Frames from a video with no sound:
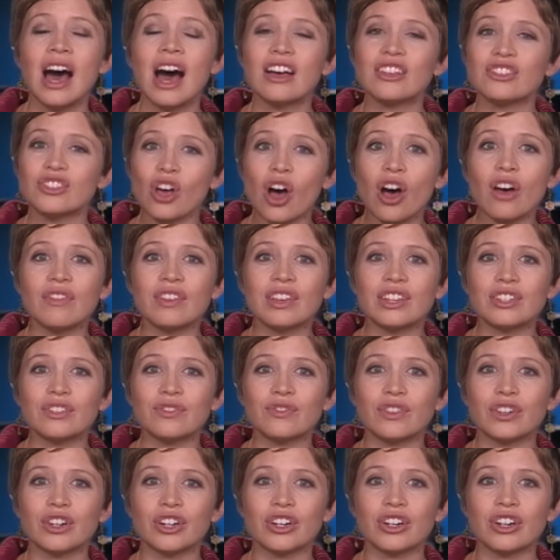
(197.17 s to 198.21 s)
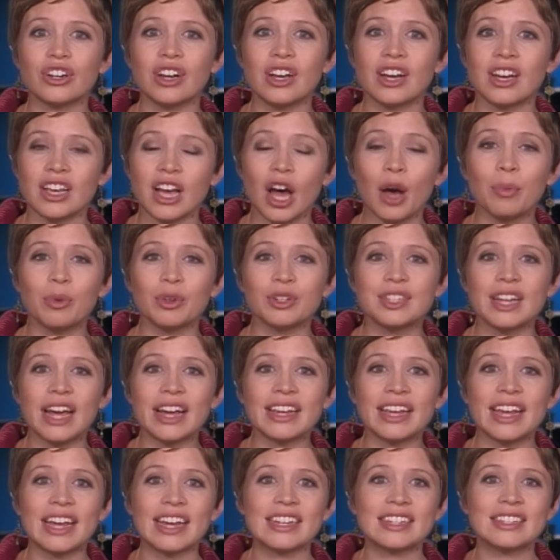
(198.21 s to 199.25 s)
solvent for a couple
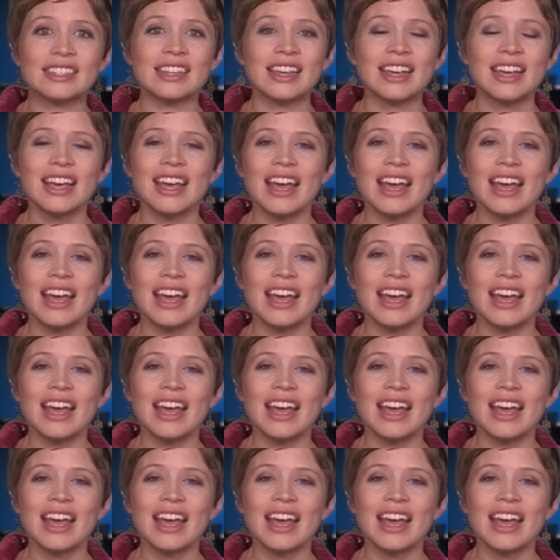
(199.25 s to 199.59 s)
decades.